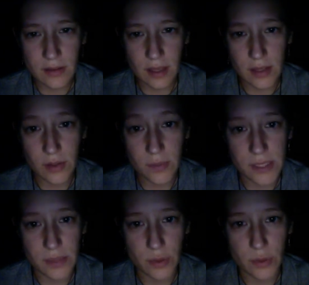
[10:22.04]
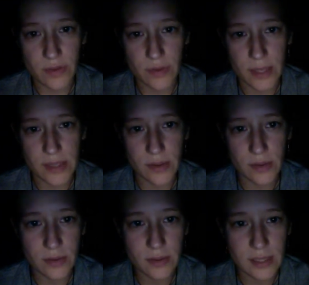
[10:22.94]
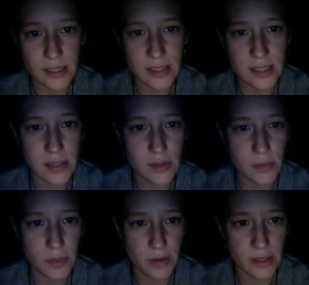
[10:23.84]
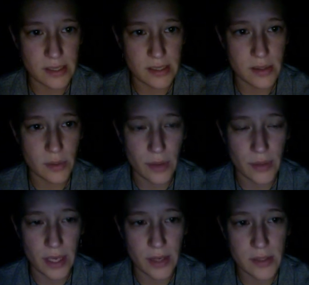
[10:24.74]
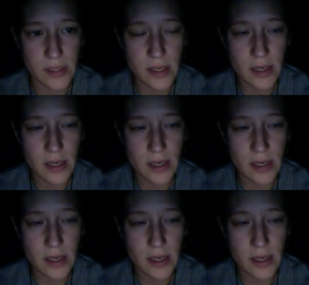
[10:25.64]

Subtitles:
I told Mr. Brewer of the red door, its continued appearances throughout the house.